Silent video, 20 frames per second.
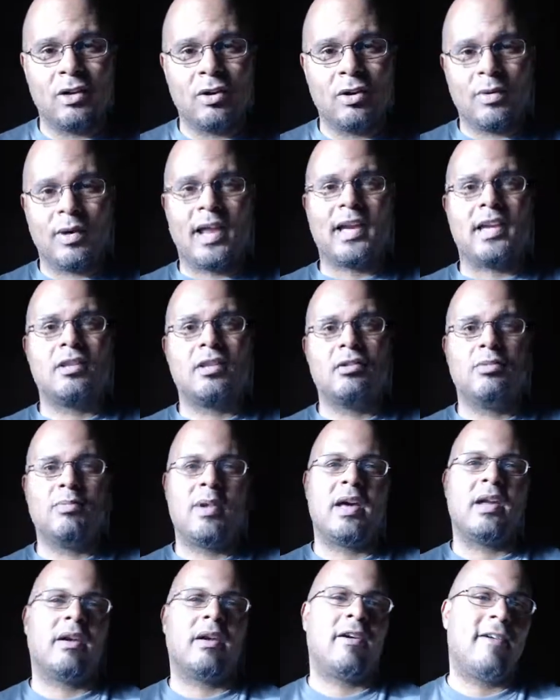know what I can do
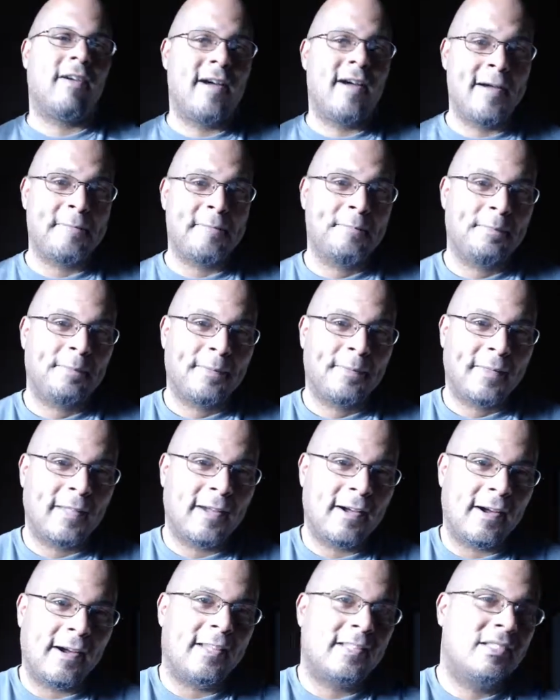better. All right.
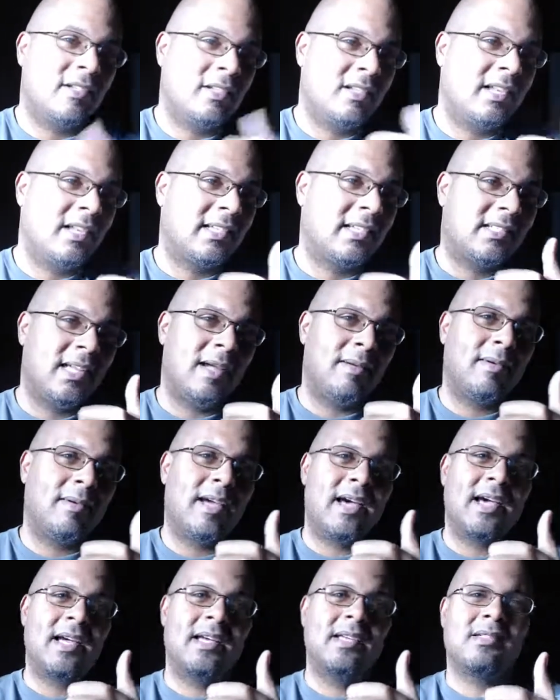All right. Until next time,
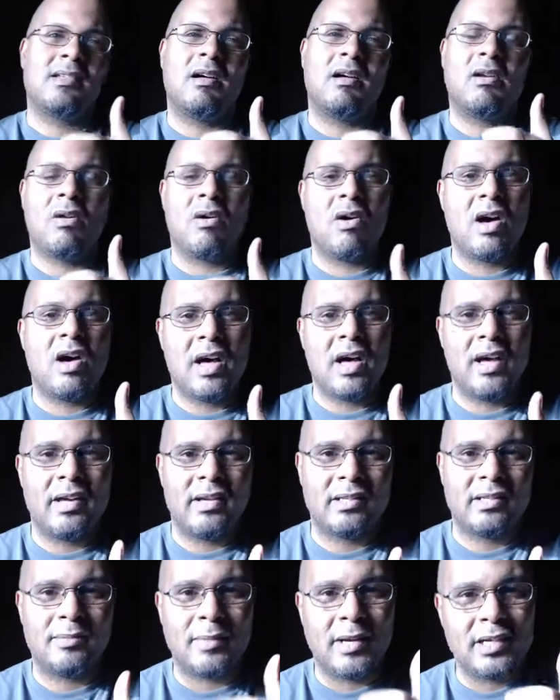guys.
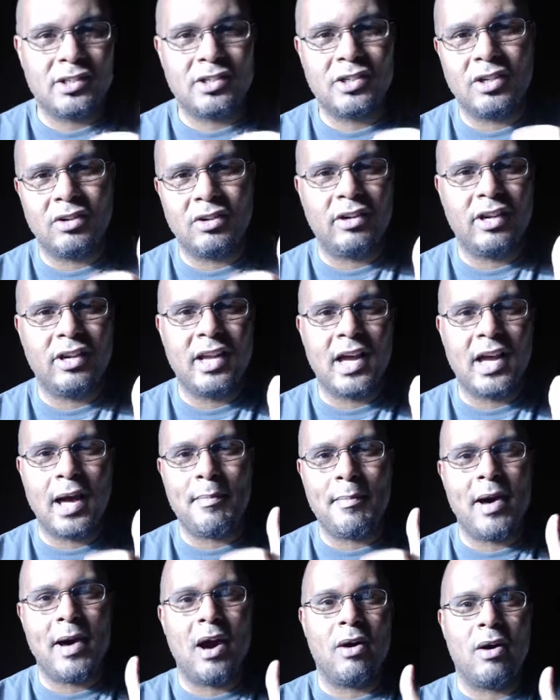Aloha. It's Mike Shinry.
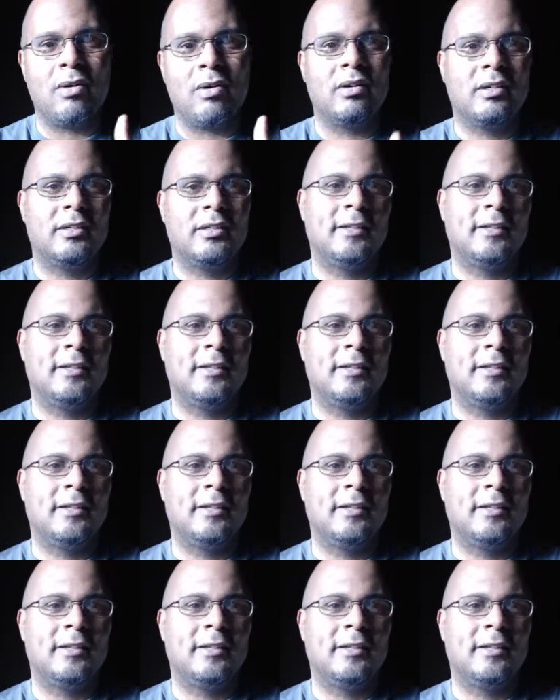I'm out.